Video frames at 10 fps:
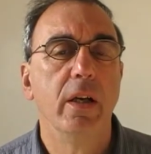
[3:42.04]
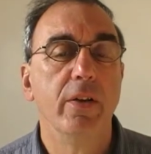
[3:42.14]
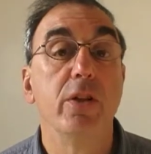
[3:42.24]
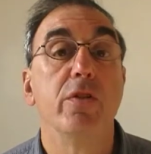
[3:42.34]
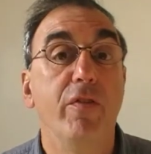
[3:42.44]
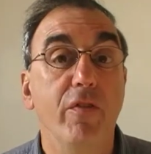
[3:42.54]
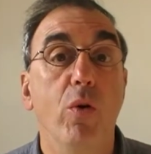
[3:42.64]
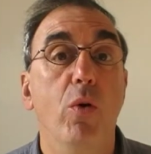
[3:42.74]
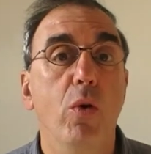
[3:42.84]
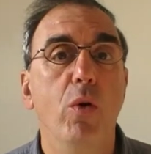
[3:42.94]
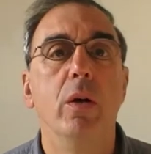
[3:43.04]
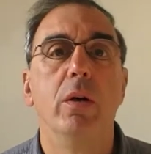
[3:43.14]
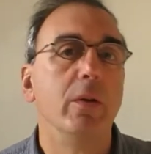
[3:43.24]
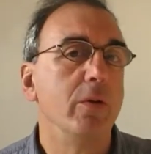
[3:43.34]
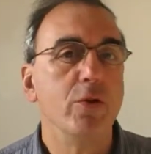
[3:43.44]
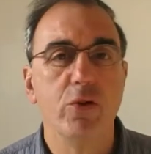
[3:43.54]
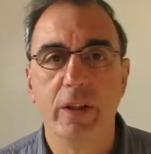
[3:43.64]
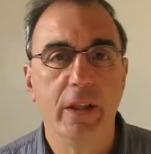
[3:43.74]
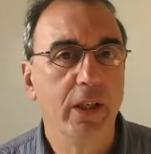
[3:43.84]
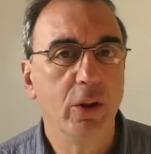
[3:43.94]
that's for
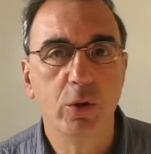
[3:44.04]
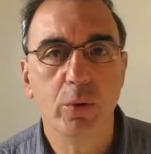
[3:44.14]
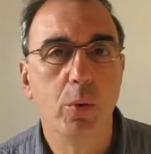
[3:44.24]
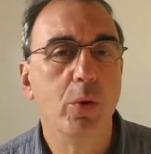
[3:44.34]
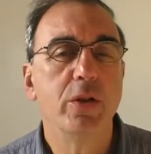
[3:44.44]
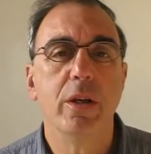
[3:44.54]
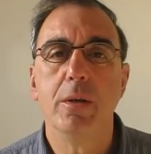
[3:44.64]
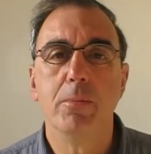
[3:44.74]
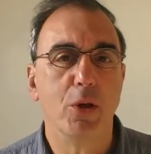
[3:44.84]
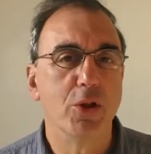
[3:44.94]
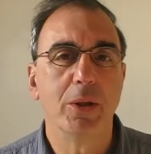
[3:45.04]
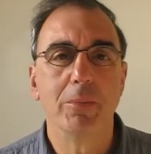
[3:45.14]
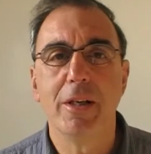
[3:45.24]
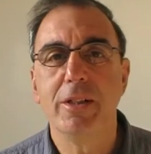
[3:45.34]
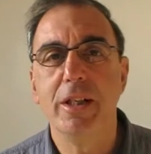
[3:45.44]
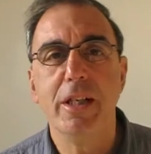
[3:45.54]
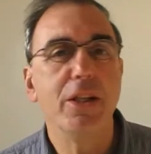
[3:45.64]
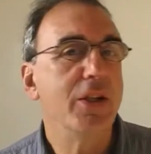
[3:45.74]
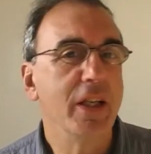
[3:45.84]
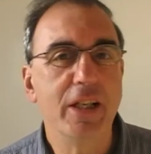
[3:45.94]
drinking good water, brushing my
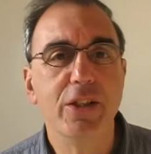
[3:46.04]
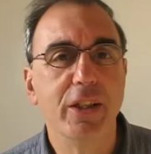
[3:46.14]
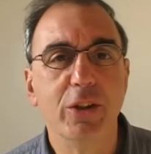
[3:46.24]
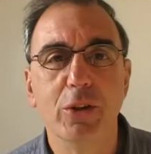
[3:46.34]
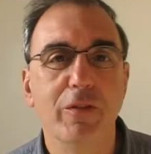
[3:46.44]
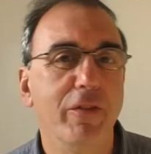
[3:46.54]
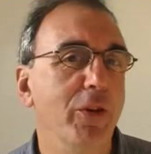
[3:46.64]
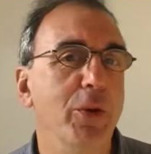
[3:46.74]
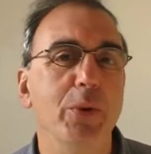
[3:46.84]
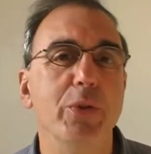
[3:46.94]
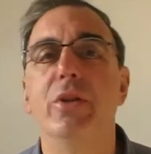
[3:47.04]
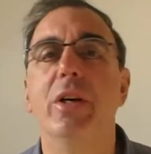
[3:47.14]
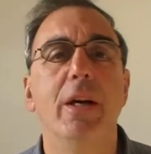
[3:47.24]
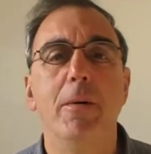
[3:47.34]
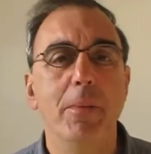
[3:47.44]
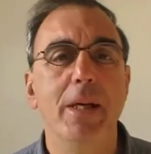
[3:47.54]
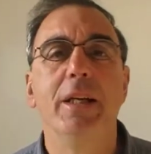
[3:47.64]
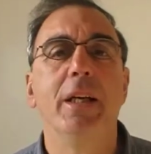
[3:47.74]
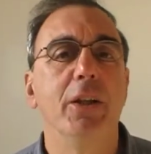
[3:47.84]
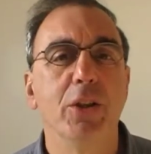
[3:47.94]
teeth, eating good food,
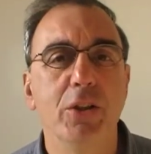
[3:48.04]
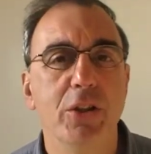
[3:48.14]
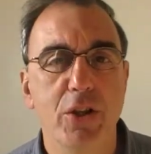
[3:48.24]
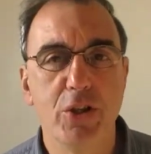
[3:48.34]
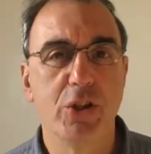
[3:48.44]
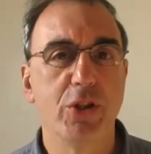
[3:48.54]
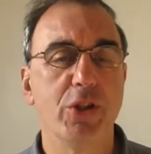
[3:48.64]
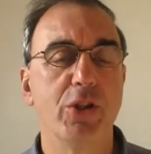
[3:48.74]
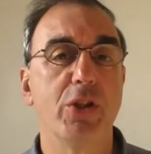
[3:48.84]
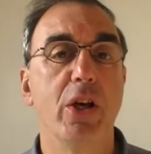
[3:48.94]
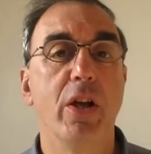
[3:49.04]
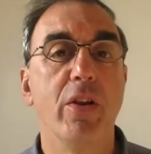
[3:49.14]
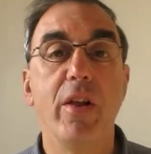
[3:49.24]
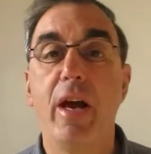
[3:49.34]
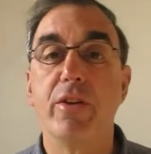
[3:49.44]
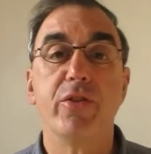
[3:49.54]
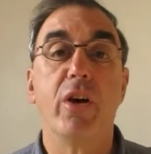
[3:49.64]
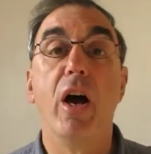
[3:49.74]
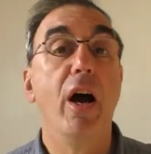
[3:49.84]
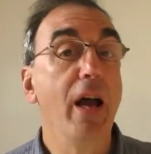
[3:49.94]
being in conditions that
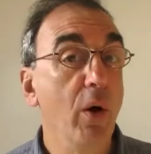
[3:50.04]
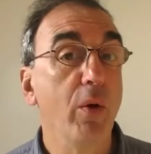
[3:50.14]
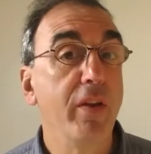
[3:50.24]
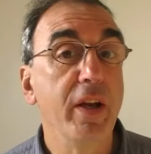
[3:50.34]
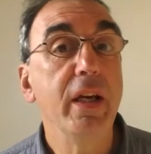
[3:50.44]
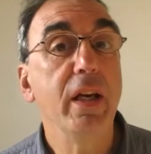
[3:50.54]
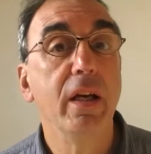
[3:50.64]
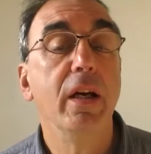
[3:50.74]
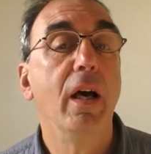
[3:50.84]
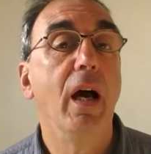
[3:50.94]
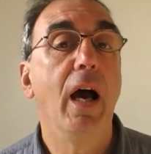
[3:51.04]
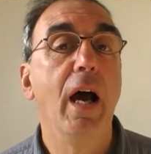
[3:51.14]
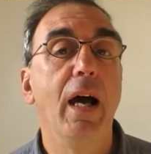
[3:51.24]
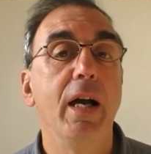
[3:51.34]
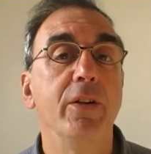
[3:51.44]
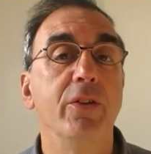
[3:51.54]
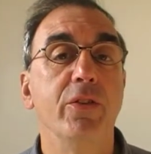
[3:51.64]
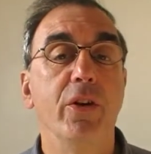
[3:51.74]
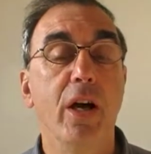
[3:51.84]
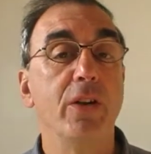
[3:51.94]
are healthy
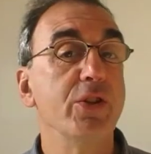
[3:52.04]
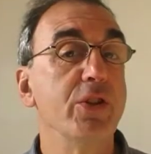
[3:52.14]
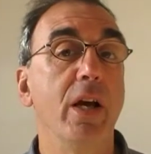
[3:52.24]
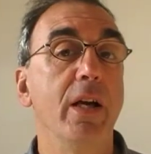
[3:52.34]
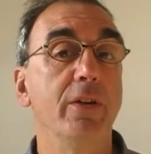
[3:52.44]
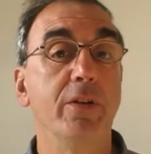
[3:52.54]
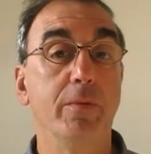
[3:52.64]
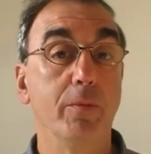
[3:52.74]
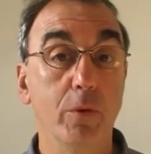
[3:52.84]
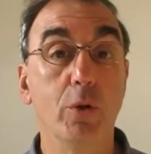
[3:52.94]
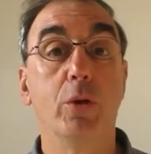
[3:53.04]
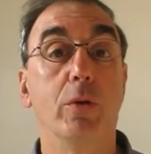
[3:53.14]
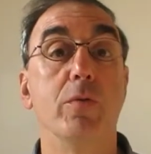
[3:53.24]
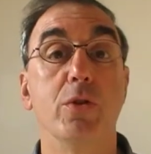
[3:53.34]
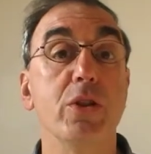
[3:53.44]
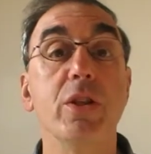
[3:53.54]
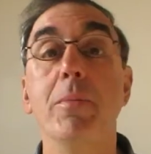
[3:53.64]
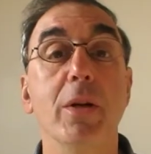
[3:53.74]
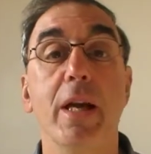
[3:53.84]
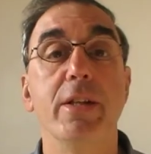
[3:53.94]
and, and, and
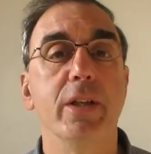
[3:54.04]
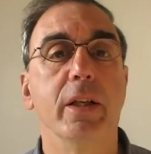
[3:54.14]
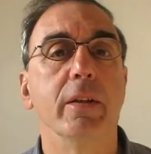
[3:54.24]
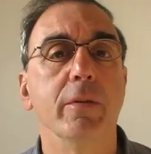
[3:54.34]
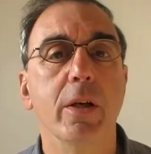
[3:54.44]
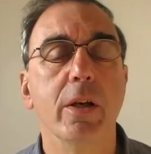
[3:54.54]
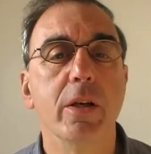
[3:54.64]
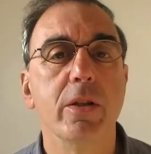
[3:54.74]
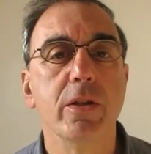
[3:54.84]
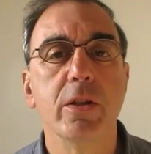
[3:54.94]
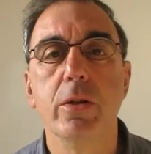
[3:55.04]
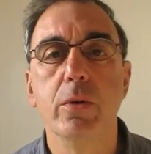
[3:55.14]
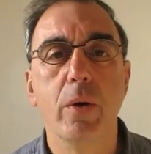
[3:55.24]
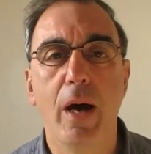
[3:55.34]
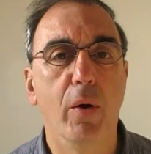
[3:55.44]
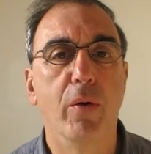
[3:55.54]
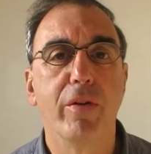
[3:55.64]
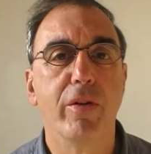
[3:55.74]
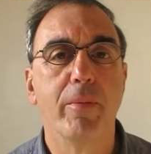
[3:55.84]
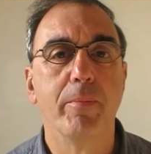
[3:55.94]
stimulating to health.